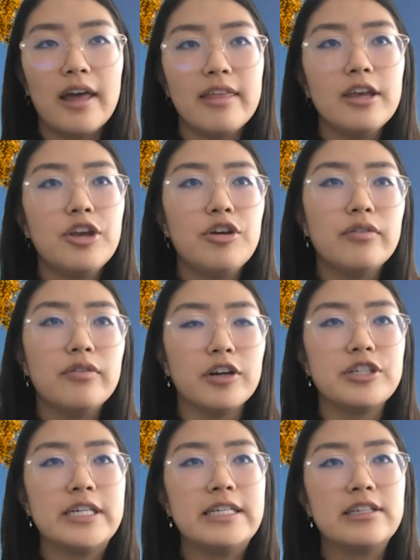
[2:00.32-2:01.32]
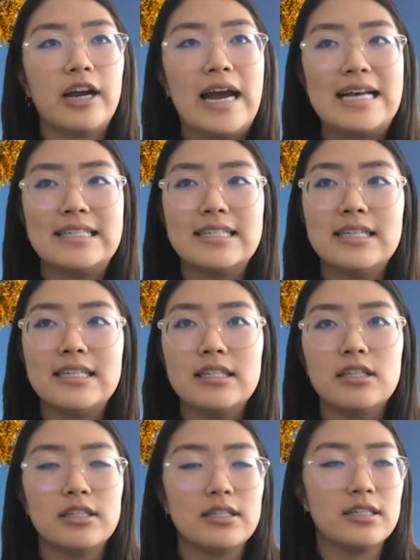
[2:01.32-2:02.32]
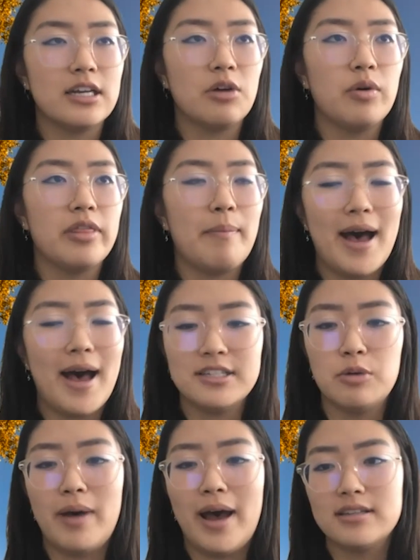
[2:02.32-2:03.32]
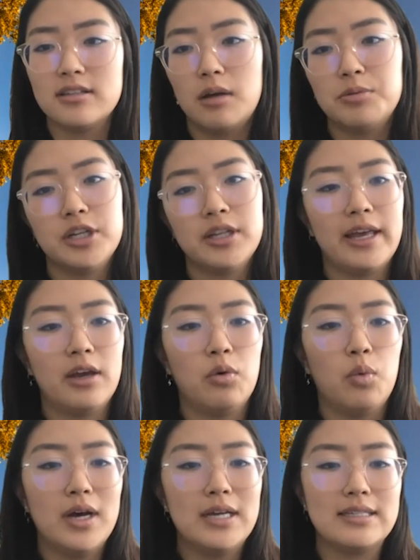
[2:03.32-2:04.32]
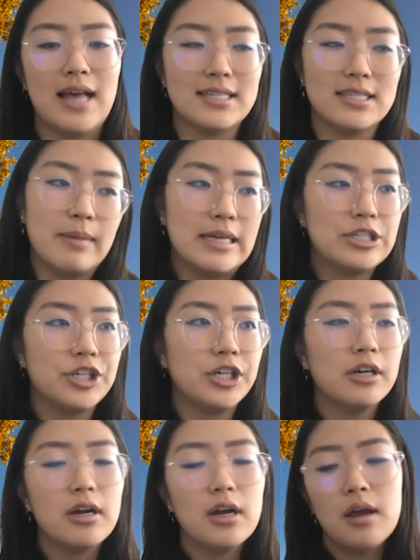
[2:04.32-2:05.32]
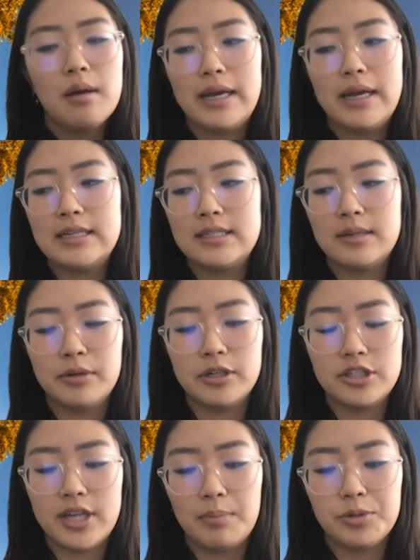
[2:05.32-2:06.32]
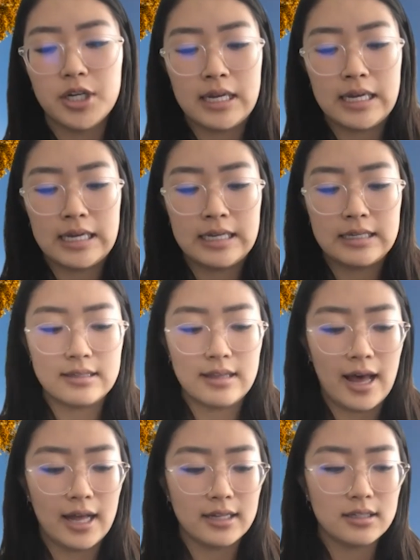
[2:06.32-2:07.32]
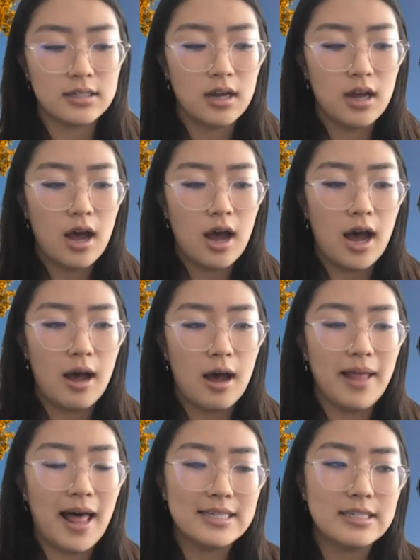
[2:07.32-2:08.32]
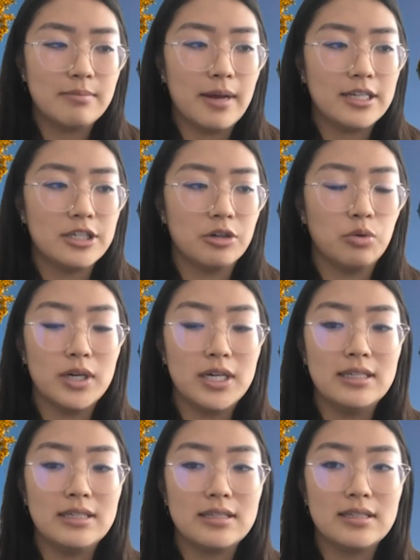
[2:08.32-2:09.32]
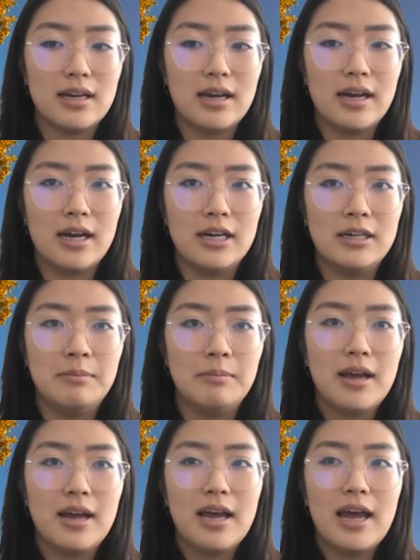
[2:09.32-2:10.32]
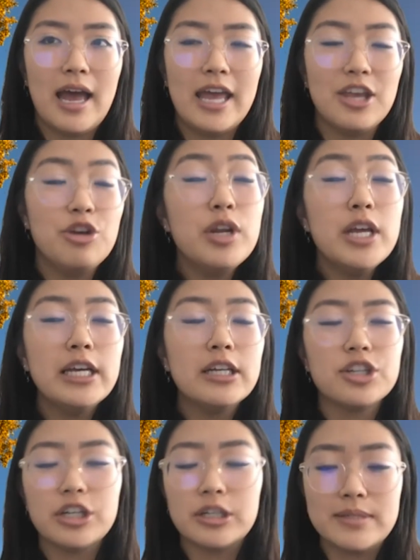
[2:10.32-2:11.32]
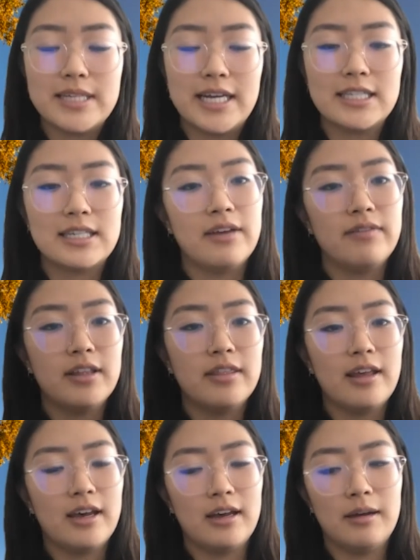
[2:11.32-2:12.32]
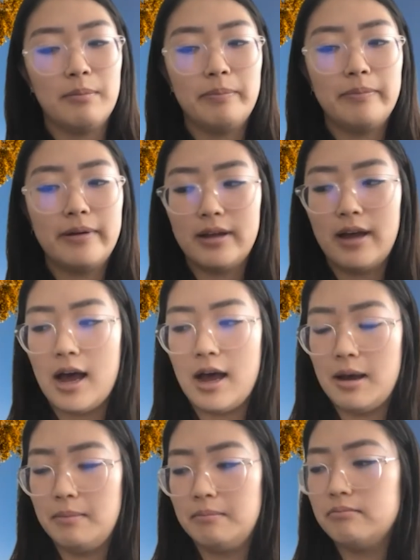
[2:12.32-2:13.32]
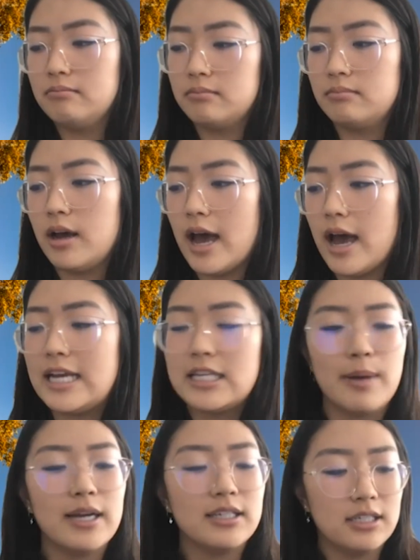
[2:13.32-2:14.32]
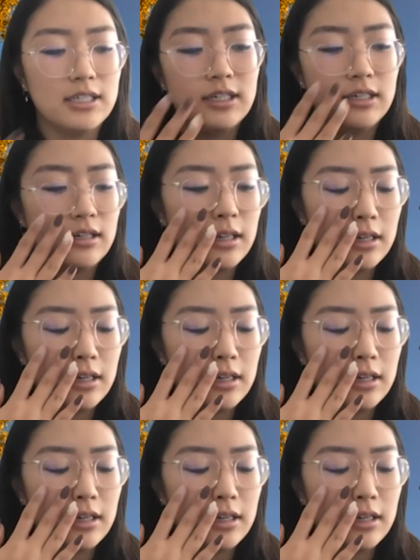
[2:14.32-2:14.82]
think universities are hesitant to stick with a pass-no-pass option like it was last semester, because the perception is that last semester was a unique circumstance given the unexpected